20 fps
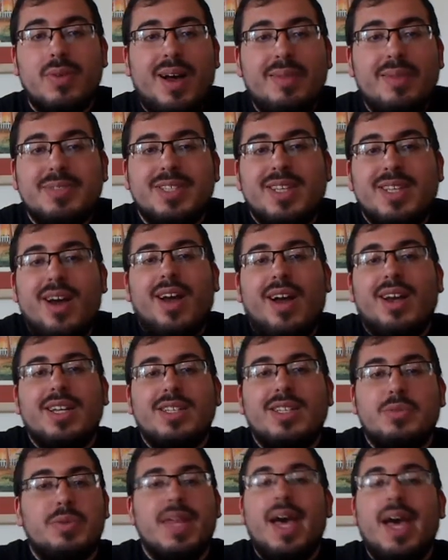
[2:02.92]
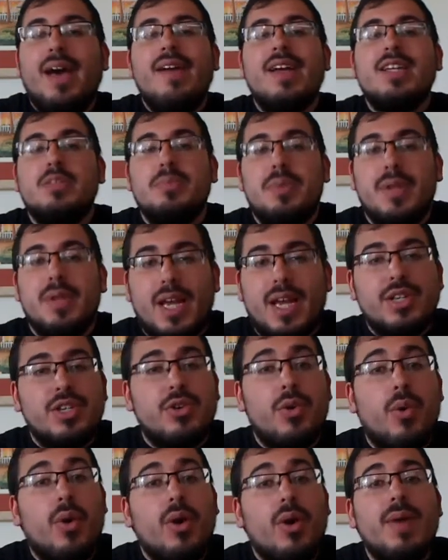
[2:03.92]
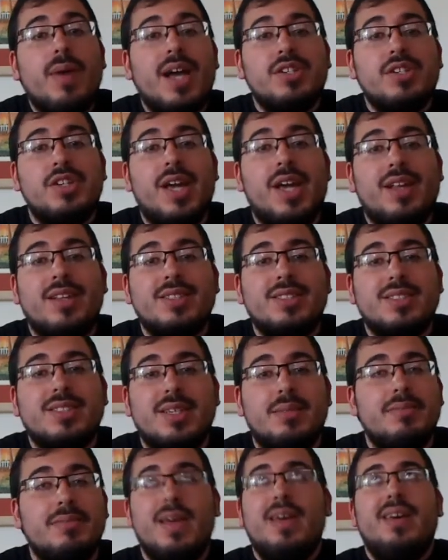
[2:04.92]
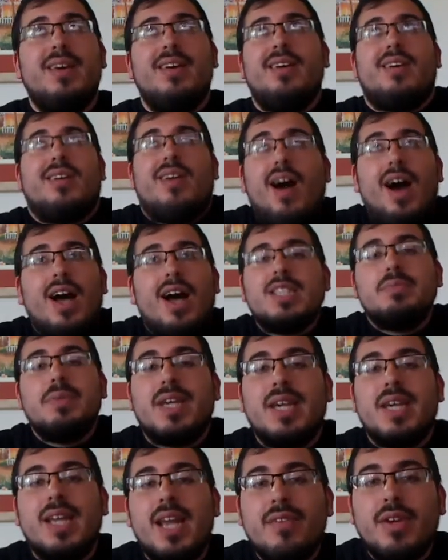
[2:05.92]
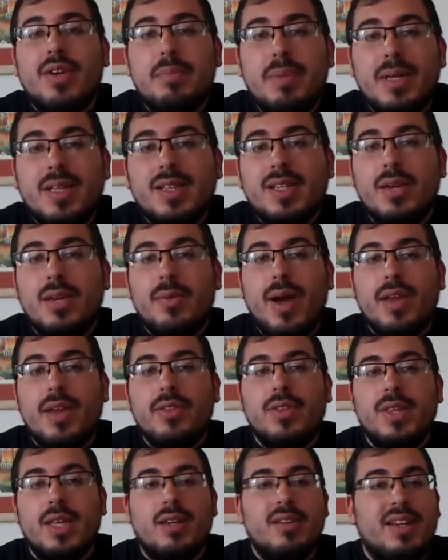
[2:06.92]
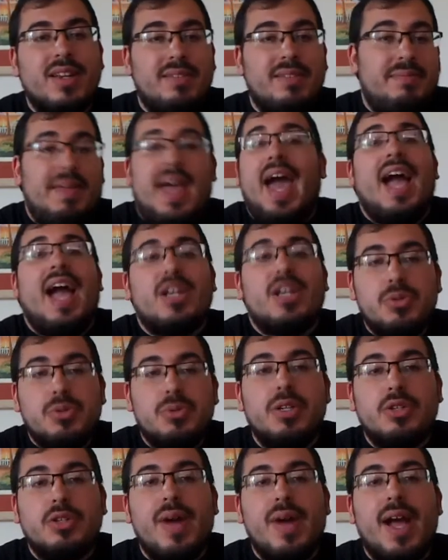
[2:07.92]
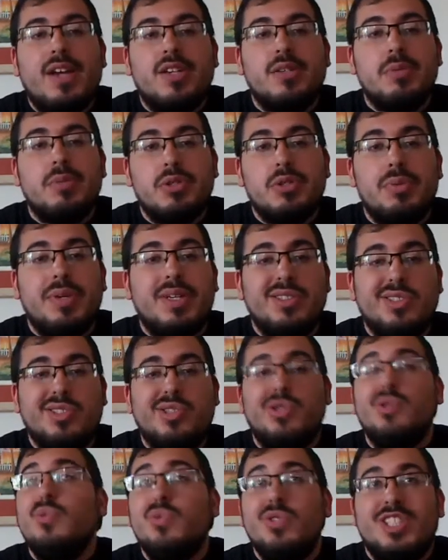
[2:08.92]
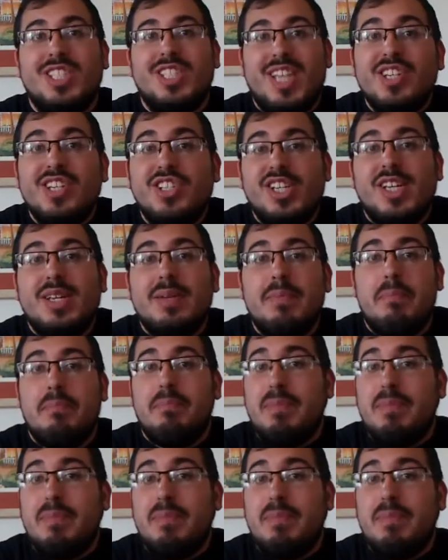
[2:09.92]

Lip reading: up to the audience without explanation or rationale as some cosmic inevitability rather than an actual attraction between two sentient